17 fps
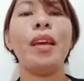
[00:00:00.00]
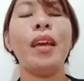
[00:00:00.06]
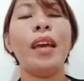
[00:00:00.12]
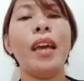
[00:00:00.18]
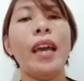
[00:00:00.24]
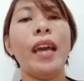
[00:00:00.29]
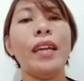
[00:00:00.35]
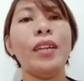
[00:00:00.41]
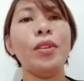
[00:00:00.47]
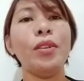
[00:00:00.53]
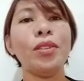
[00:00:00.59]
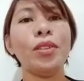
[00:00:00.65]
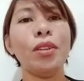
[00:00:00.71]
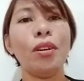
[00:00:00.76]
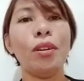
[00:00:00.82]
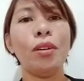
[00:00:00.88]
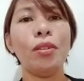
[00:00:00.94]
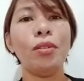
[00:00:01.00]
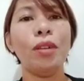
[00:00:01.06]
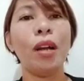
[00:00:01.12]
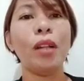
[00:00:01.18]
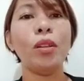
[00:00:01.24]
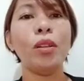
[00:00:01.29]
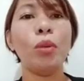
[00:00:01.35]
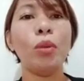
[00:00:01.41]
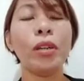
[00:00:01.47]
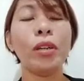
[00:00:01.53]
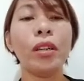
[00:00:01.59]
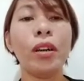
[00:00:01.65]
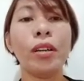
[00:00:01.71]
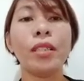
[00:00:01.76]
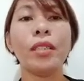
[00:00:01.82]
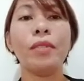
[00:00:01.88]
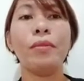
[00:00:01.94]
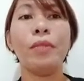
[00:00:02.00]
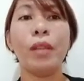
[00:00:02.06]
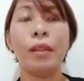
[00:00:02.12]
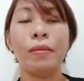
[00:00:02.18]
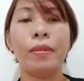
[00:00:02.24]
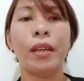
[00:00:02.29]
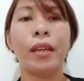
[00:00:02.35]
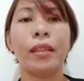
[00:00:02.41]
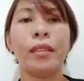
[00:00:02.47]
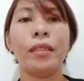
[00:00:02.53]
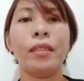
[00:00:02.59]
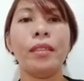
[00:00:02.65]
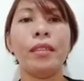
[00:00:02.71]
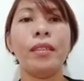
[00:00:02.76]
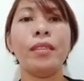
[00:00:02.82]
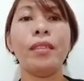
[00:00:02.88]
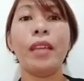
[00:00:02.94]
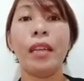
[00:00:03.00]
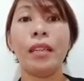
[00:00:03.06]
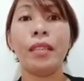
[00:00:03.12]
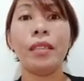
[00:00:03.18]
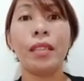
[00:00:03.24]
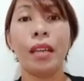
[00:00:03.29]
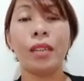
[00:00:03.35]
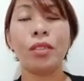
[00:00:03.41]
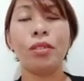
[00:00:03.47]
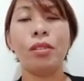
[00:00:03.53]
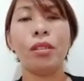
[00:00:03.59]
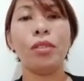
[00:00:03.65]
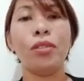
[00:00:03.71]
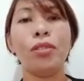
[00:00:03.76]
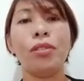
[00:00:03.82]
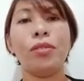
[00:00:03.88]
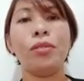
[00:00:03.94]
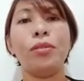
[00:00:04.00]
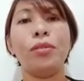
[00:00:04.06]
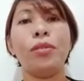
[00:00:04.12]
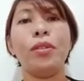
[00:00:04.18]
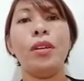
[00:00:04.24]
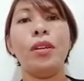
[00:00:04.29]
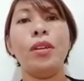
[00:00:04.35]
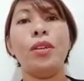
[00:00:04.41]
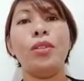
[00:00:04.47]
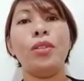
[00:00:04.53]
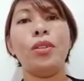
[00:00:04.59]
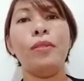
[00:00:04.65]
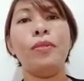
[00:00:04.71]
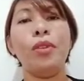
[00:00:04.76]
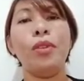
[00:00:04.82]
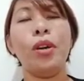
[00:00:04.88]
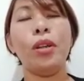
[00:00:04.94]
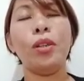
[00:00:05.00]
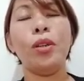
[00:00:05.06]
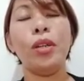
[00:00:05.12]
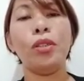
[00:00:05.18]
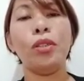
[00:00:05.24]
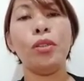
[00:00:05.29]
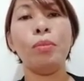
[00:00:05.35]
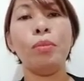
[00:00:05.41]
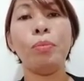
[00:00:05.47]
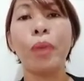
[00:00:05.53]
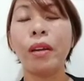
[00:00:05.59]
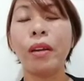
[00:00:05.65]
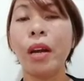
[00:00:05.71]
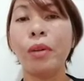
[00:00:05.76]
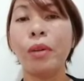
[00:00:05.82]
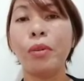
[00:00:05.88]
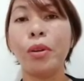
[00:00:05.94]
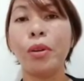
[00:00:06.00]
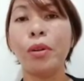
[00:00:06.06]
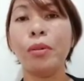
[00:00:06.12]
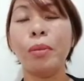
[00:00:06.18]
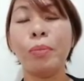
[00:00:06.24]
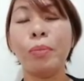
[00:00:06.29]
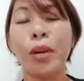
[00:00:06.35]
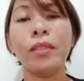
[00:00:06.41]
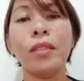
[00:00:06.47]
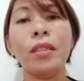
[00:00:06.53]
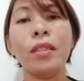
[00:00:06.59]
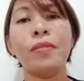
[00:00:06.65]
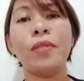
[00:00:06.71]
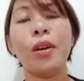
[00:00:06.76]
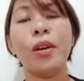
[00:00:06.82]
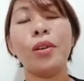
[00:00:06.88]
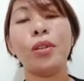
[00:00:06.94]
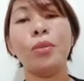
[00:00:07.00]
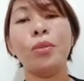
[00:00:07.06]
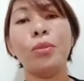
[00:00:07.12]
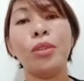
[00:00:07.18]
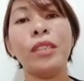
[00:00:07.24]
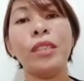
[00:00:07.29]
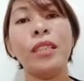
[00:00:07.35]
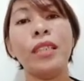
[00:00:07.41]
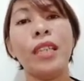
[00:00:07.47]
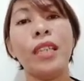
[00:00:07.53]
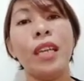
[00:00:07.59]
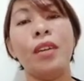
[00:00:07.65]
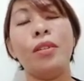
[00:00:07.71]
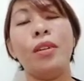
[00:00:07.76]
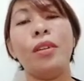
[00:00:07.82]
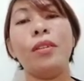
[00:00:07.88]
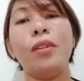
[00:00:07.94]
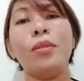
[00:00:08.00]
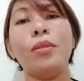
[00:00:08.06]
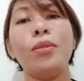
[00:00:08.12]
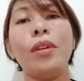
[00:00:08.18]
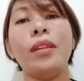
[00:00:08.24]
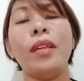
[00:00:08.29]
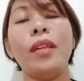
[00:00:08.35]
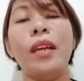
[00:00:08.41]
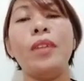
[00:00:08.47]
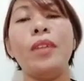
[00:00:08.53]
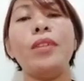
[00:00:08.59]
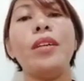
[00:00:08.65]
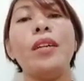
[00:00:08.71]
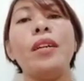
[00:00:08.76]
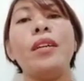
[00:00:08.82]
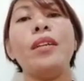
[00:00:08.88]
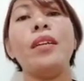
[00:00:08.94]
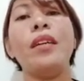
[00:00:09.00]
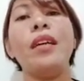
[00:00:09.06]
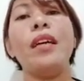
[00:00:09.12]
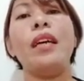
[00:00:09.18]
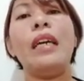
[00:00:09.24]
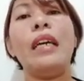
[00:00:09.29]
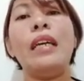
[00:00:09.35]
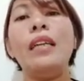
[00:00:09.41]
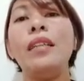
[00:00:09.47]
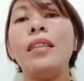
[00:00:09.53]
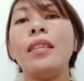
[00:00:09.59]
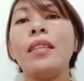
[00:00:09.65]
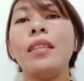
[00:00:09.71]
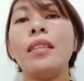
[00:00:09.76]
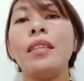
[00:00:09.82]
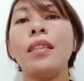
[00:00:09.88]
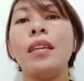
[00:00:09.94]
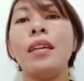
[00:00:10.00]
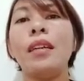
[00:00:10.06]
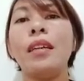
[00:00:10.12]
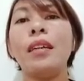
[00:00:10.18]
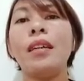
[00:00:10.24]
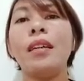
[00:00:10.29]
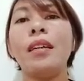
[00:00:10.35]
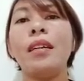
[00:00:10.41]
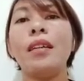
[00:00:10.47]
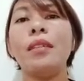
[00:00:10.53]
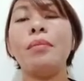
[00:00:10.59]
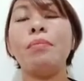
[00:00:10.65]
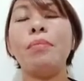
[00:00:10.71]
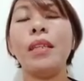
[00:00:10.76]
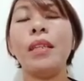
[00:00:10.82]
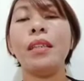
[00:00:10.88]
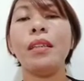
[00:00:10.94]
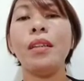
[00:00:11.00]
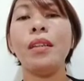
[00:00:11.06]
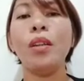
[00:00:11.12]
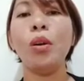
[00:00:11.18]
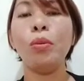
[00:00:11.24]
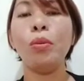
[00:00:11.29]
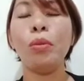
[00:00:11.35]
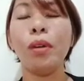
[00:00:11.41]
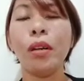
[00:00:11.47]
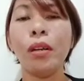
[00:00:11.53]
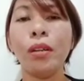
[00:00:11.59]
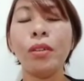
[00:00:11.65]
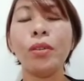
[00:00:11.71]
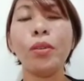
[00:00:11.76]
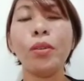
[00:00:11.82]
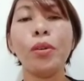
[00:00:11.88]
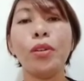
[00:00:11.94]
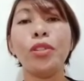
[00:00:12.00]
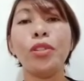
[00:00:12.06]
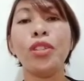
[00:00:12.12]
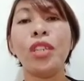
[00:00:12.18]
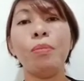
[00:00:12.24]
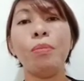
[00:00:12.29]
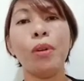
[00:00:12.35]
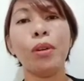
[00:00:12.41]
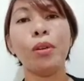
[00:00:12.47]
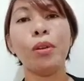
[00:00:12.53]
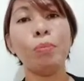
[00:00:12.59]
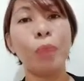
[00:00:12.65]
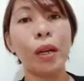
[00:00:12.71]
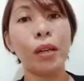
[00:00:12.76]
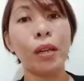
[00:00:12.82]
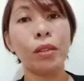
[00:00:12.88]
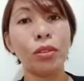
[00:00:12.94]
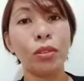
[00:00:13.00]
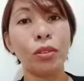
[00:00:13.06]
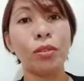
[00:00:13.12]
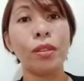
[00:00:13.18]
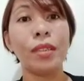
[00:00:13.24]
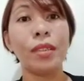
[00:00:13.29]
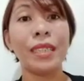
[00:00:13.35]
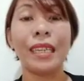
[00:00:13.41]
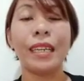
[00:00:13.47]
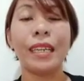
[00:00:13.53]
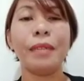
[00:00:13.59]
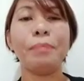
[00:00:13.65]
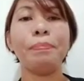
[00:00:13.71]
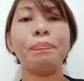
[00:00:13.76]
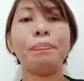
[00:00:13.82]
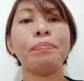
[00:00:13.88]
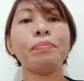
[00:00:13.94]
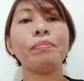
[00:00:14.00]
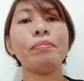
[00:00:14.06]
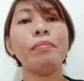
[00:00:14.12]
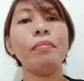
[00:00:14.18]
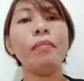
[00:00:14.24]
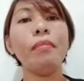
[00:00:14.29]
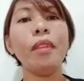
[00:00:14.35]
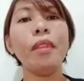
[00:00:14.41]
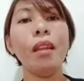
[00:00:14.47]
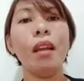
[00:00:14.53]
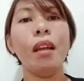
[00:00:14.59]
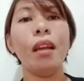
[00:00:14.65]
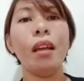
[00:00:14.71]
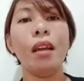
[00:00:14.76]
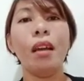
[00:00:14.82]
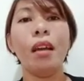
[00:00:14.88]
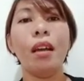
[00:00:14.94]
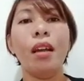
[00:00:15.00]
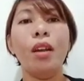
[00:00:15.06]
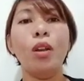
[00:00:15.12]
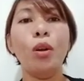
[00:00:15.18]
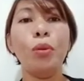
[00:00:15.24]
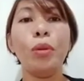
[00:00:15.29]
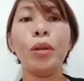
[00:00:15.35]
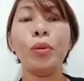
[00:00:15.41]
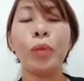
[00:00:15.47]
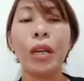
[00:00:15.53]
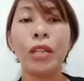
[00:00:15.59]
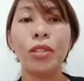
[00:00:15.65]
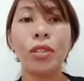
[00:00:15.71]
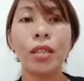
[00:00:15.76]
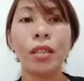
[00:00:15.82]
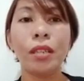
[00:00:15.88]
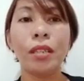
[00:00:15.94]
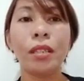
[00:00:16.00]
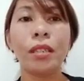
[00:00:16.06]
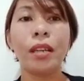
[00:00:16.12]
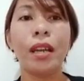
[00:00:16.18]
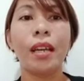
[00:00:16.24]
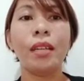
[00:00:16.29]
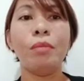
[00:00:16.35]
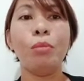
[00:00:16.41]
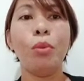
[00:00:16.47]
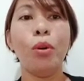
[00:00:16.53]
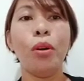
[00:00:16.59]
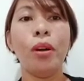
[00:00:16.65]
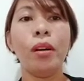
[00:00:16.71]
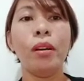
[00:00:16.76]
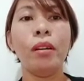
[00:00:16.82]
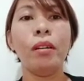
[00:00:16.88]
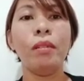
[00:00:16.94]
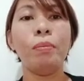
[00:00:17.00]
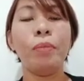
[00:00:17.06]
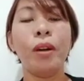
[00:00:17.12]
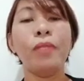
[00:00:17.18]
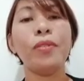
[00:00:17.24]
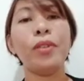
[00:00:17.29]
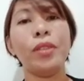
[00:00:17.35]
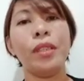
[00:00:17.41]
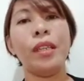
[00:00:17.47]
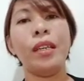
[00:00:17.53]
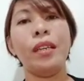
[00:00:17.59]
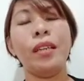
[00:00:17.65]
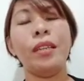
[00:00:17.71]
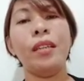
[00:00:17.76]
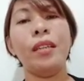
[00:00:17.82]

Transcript: And also a lower cost of living. That is actually true. So if you are going to compare the prices of our commodities here in the rural area, it's a bit lower or cheaper compared to the city. Lower wages and more poverty.